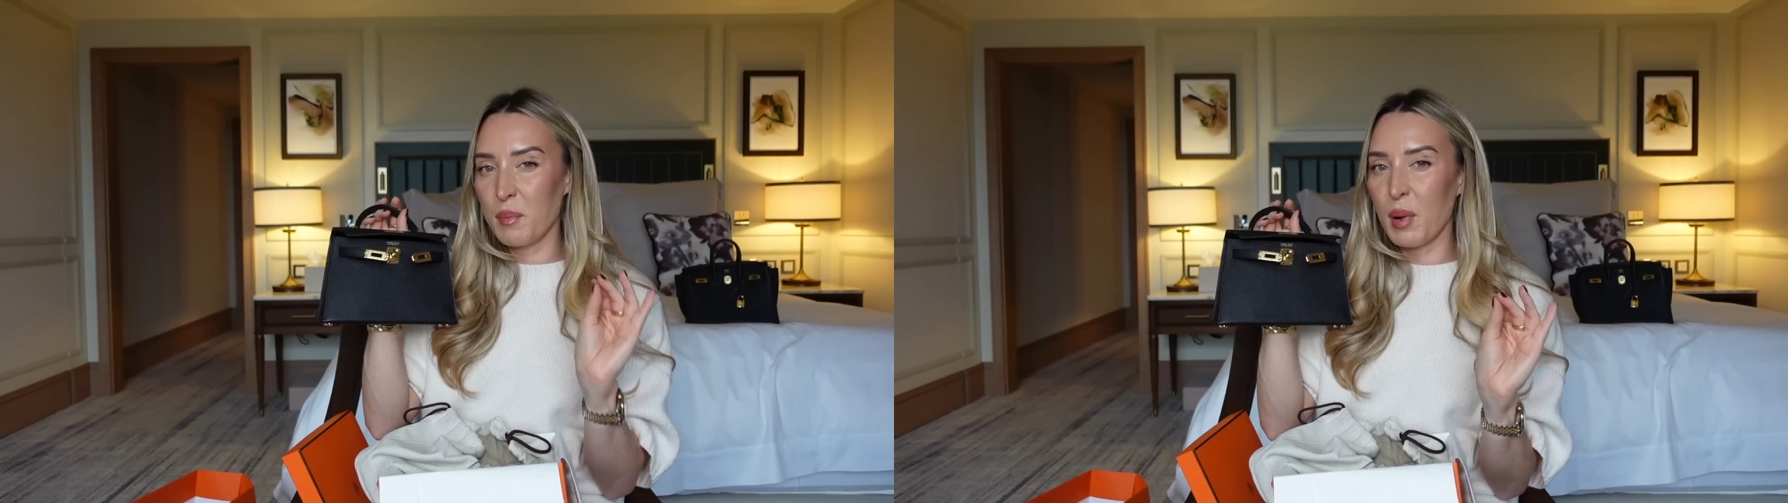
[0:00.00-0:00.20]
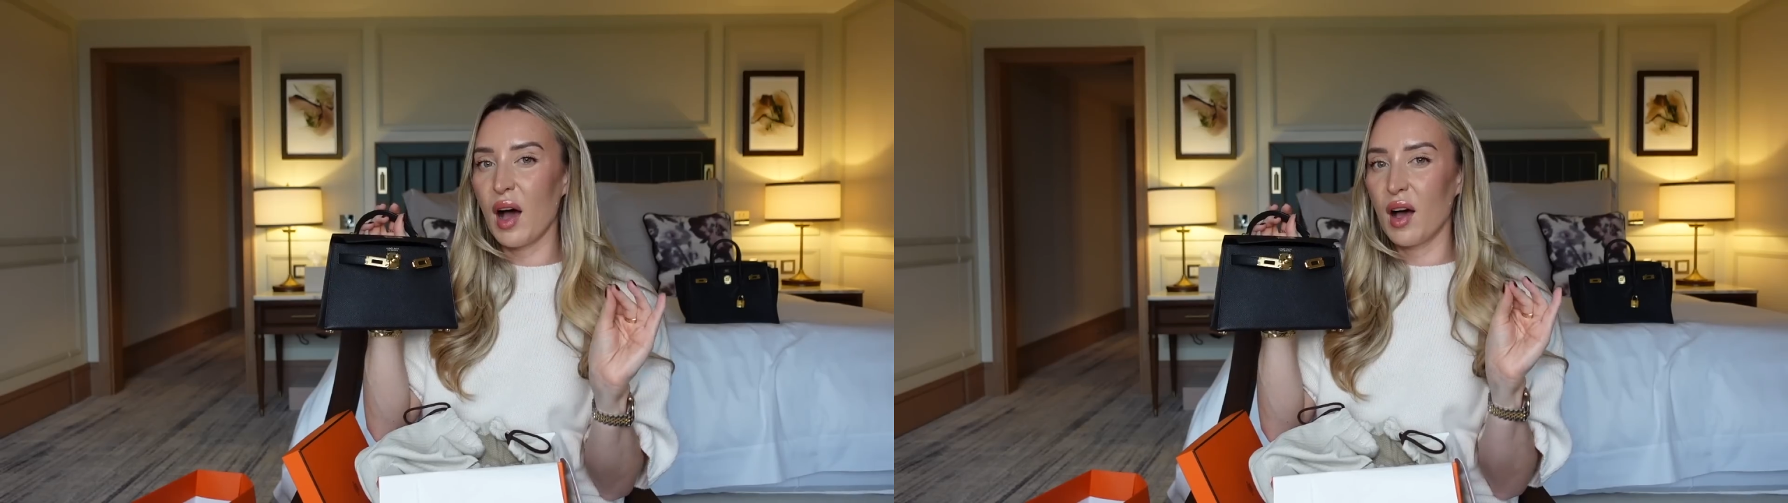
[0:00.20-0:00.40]

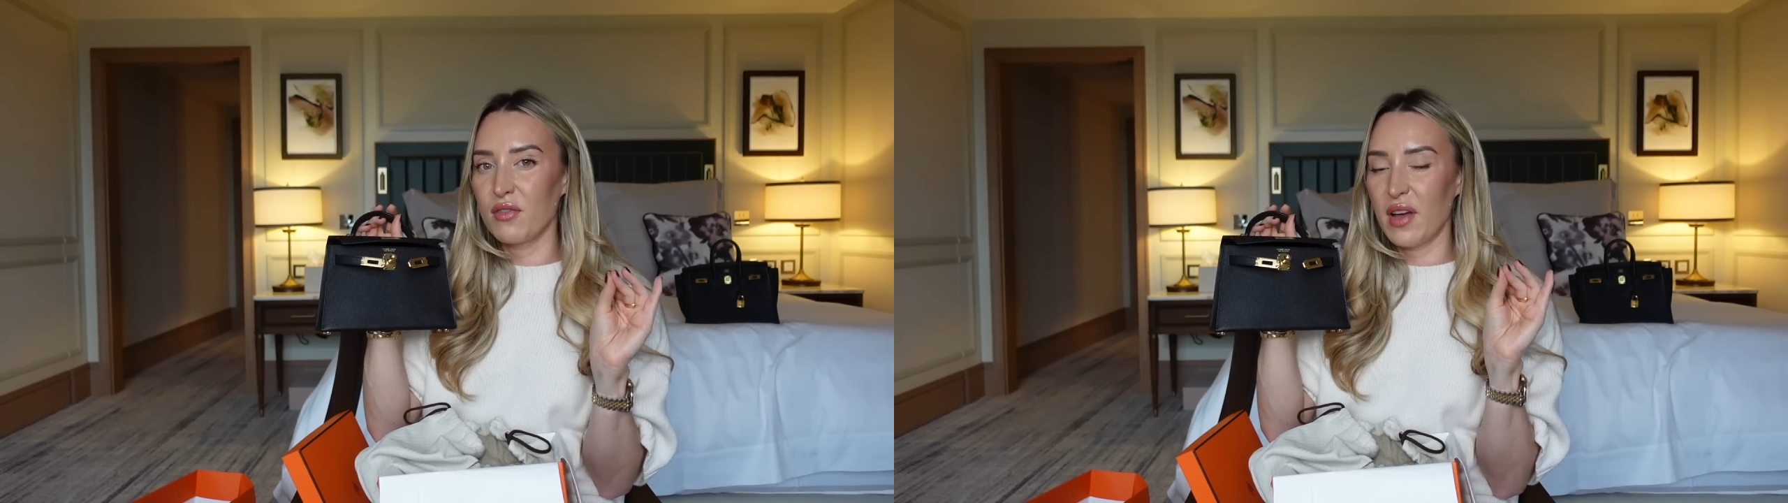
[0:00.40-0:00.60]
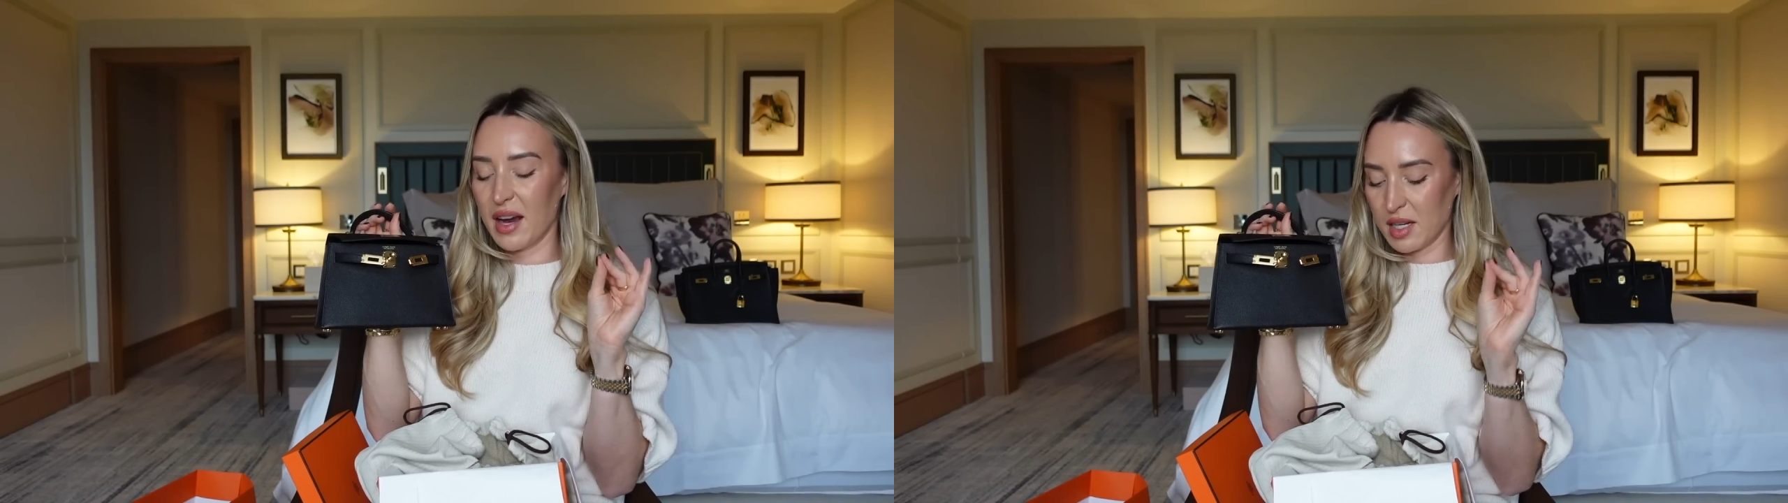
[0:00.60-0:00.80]

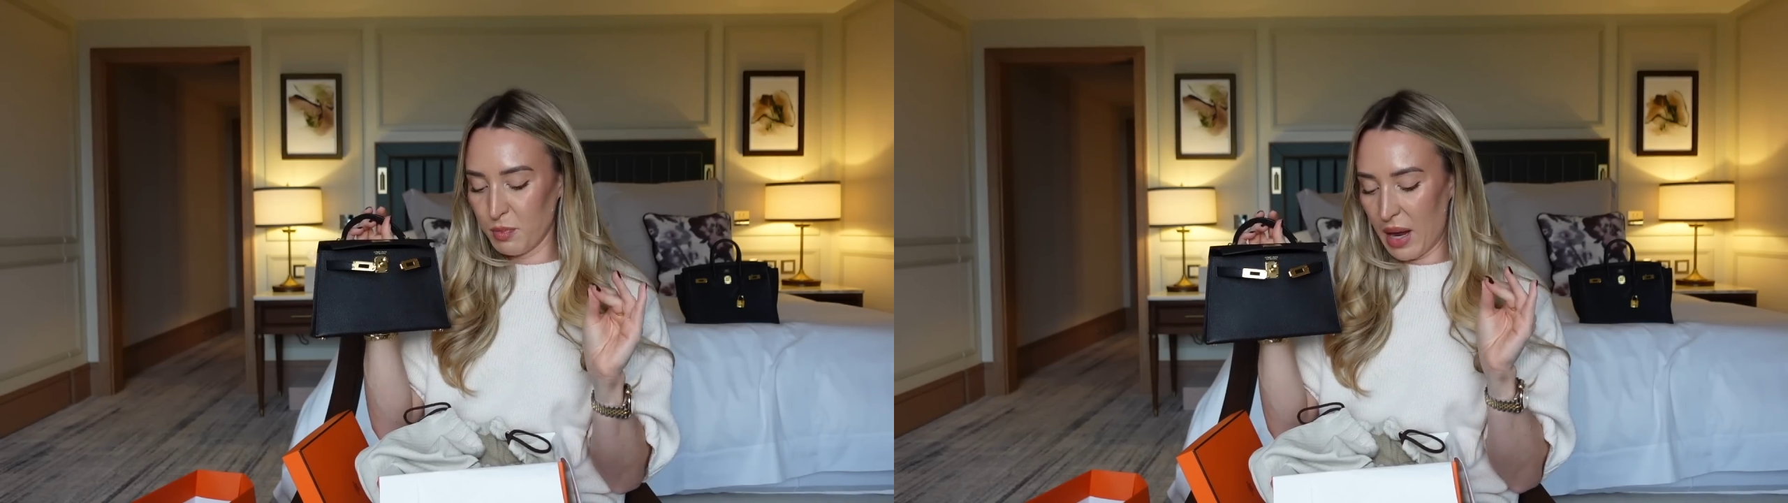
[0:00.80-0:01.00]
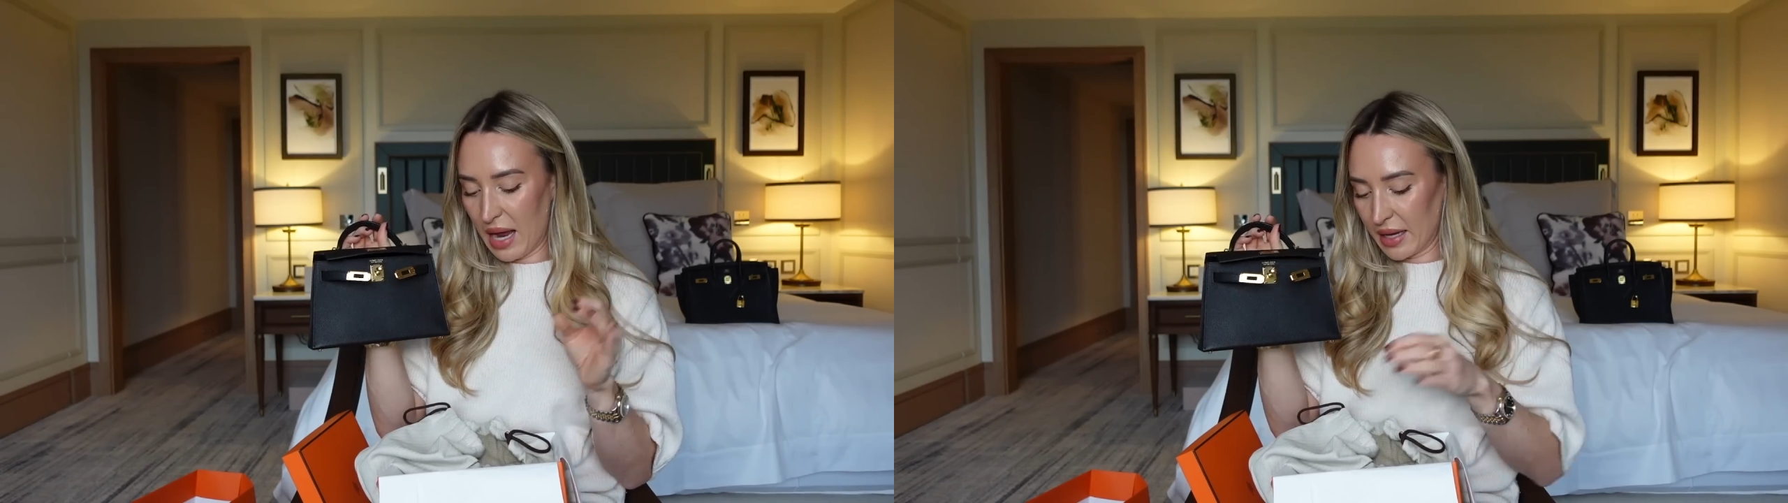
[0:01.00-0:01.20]
perfect
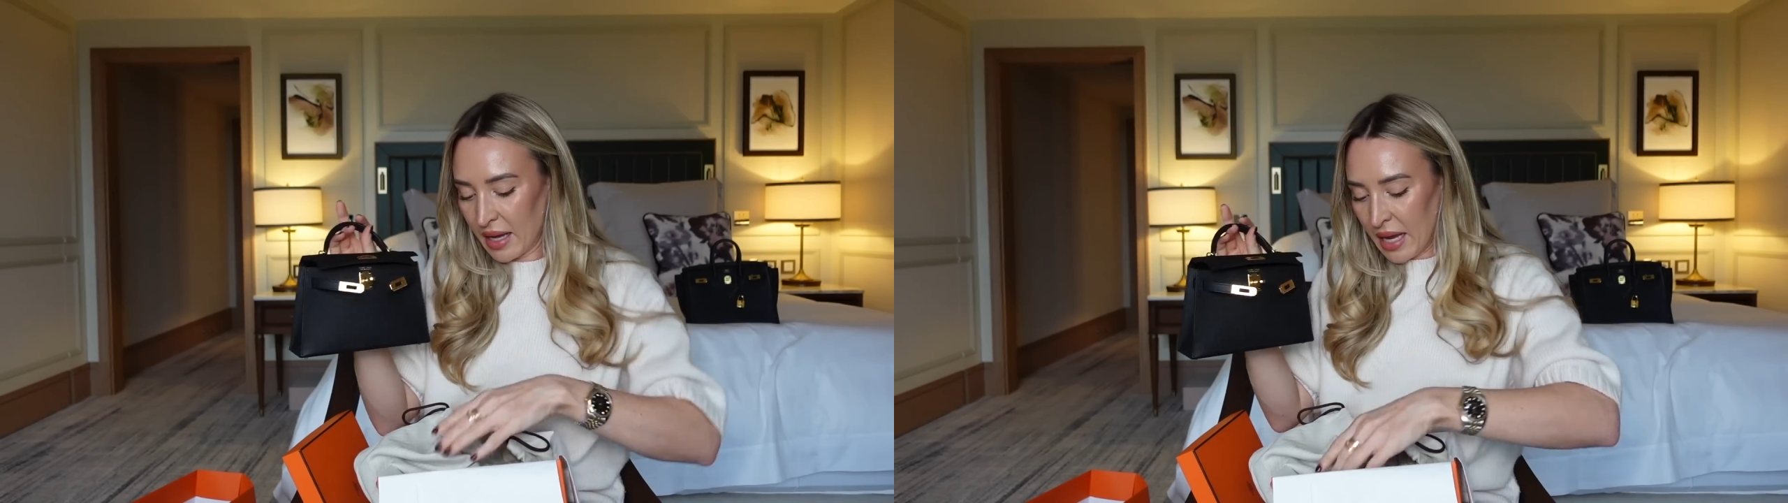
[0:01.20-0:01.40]
bag.